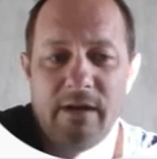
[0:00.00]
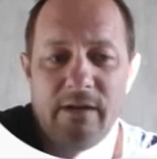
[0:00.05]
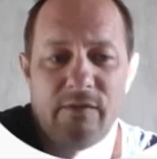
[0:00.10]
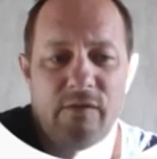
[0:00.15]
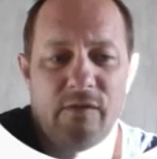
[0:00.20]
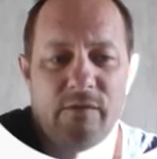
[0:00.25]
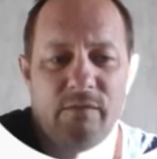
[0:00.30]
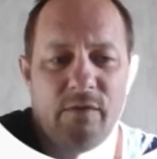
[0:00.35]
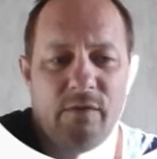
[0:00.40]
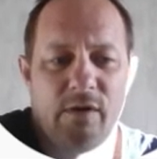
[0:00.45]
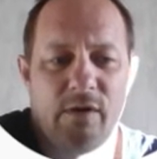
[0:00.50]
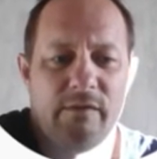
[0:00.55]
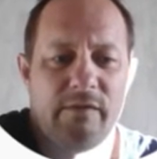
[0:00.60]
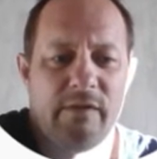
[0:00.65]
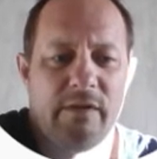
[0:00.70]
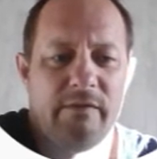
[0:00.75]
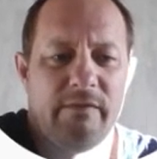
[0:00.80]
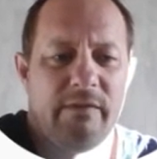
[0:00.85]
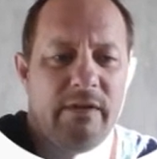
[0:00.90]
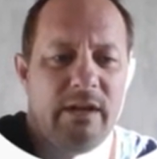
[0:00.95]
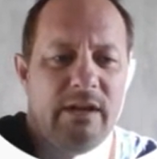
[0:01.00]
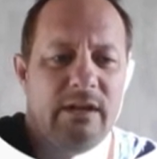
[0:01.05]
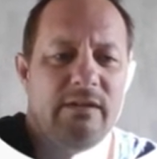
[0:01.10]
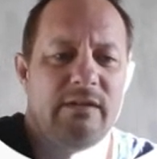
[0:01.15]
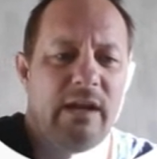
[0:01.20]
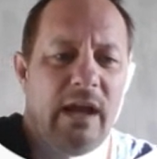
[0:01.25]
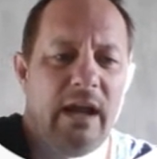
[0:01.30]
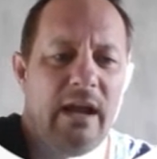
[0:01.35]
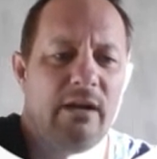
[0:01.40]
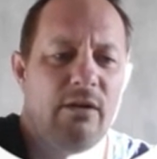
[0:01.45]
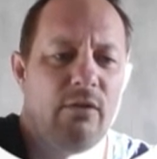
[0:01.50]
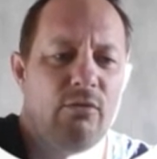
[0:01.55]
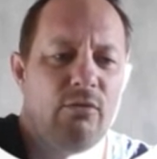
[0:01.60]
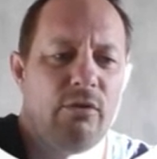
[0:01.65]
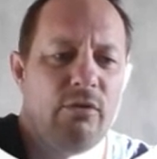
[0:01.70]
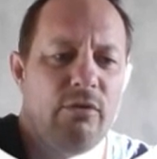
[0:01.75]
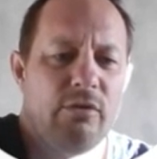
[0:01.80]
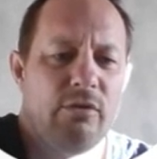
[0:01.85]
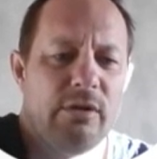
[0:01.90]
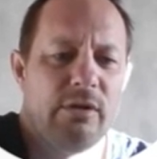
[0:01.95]
survives even into
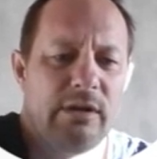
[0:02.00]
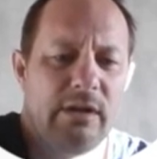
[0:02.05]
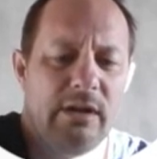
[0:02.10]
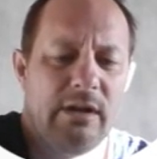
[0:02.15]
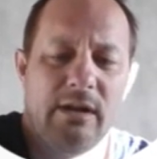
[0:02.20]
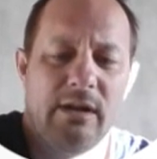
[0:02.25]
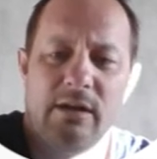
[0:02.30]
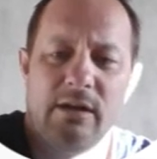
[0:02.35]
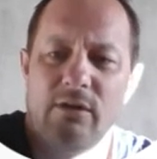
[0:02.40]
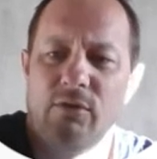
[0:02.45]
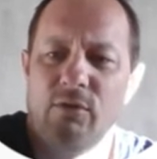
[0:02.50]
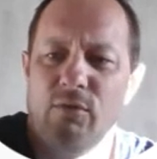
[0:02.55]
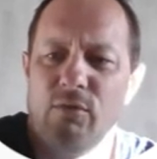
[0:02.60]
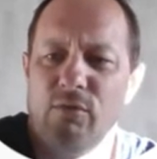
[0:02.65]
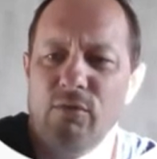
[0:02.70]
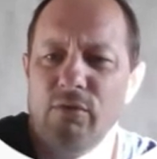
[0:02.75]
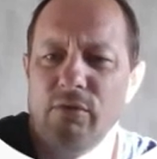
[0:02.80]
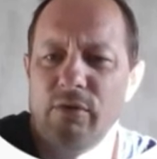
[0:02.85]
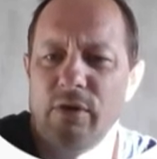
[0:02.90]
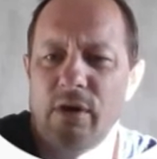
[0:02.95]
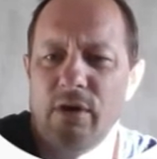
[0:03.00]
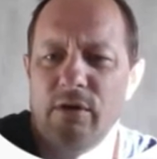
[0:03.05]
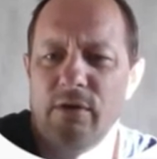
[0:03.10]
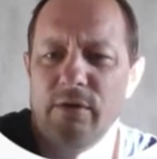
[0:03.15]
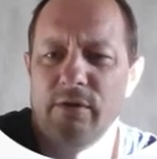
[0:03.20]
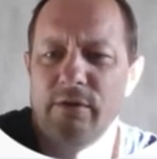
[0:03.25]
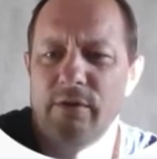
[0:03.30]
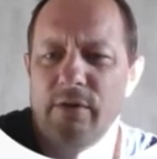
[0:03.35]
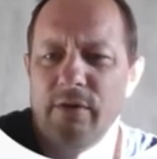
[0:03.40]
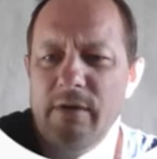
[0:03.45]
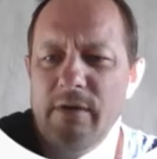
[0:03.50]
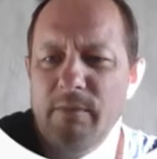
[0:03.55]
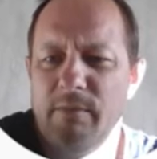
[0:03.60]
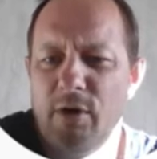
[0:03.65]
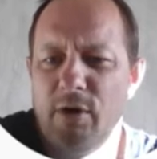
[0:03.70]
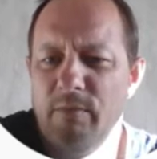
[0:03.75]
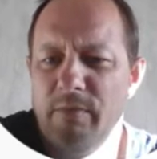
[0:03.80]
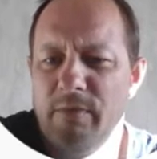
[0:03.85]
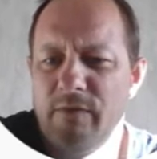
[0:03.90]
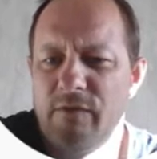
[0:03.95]
adulthood and called on in
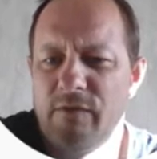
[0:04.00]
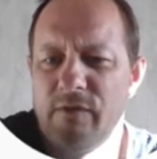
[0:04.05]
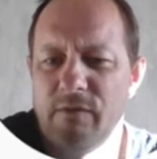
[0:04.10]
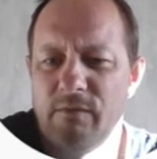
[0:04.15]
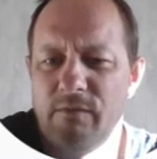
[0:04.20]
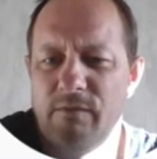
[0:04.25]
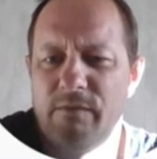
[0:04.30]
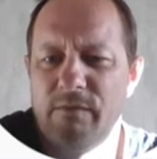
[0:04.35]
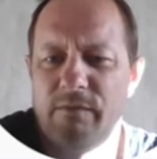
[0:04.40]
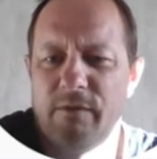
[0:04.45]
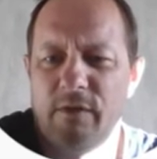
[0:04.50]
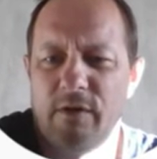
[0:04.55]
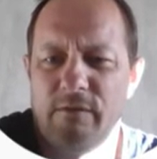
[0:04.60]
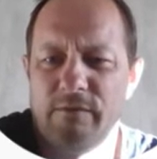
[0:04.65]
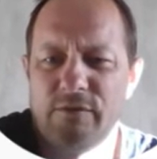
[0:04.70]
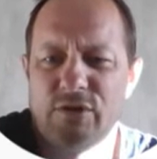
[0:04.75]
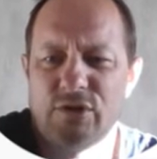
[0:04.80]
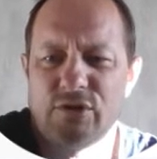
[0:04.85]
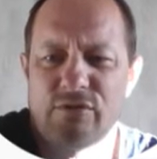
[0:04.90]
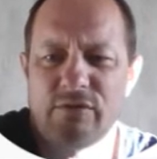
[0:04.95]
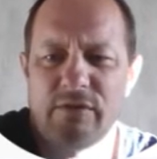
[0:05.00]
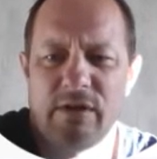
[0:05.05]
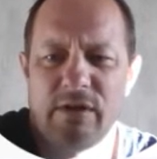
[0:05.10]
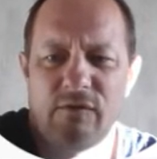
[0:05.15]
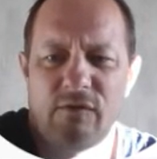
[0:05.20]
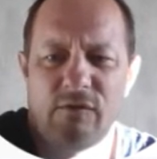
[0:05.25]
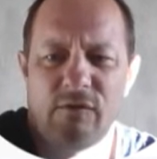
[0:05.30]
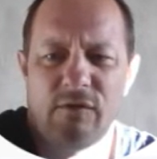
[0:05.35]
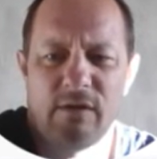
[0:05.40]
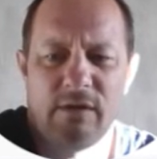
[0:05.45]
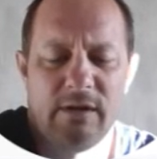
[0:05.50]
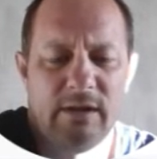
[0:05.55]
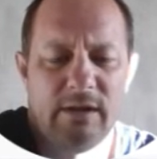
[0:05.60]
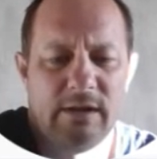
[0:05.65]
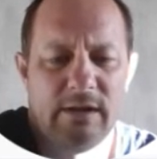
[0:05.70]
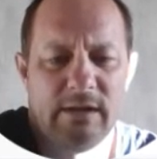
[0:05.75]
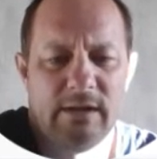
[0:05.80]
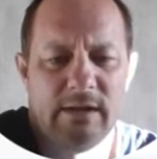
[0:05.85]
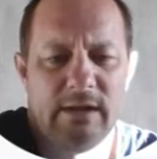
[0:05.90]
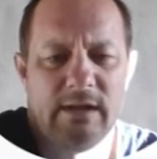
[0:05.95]
moments of stress.
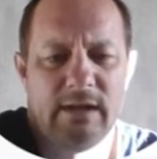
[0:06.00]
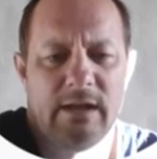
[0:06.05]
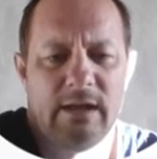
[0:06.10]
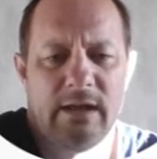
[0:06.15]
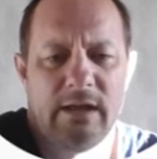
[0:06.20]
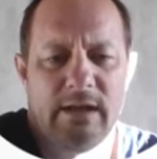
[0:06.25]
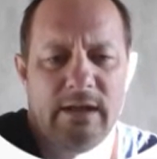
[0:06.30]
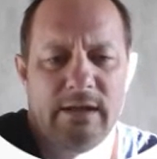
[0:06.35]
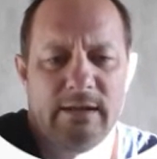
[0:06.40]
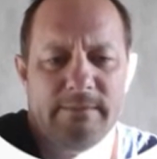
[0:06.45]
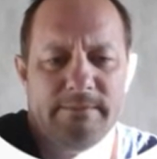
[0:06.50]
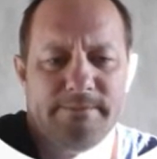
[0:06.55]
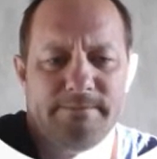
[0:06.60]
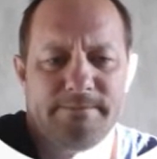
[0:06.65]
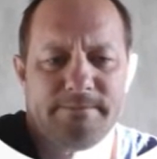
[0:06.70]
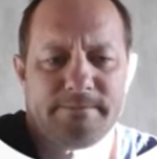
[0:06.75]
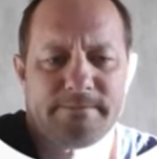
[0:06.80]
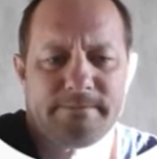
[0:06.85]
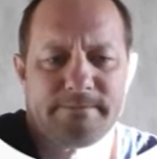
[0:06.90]
If